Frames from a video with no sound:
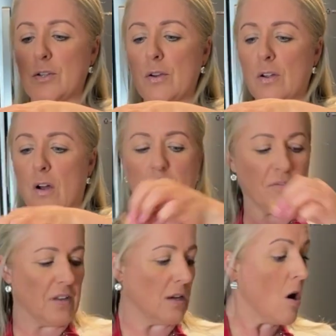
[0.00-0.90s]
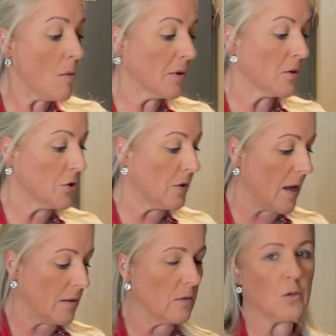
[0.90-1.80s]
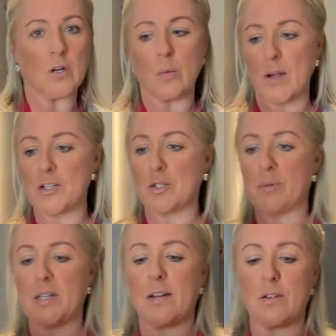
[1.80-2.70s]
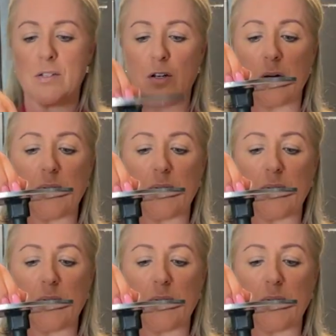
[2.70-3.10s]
I have tried this on the 2mm